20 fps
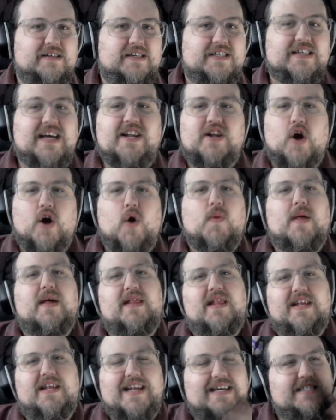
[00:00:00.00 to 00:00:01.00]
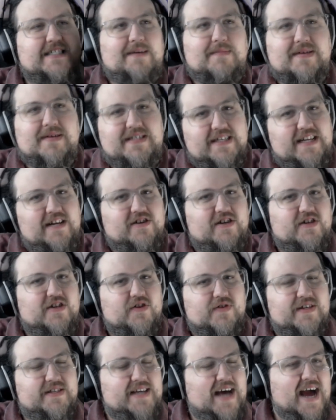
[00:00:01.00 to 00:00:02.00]
Because I know that the next time I sit down to do
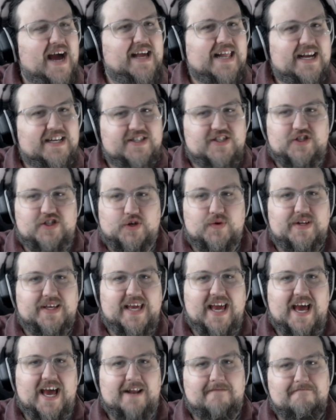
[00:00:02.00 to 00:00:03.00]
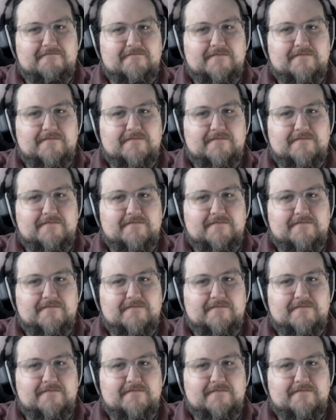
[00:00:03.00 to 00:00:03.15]
this, I can actually do it again.